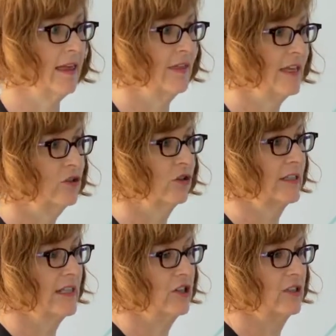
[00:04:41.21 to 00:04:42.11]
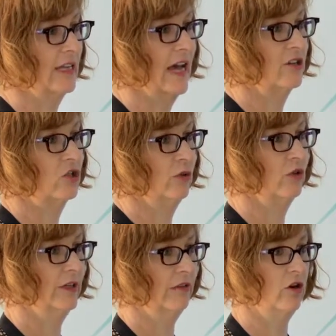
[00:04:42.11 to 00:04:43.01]
these organisations can't do it
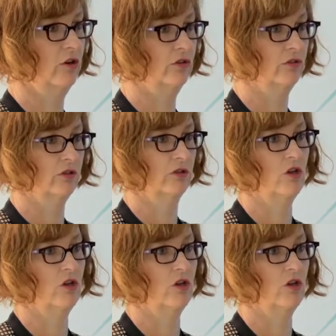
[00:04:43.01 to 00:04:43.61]
on their own.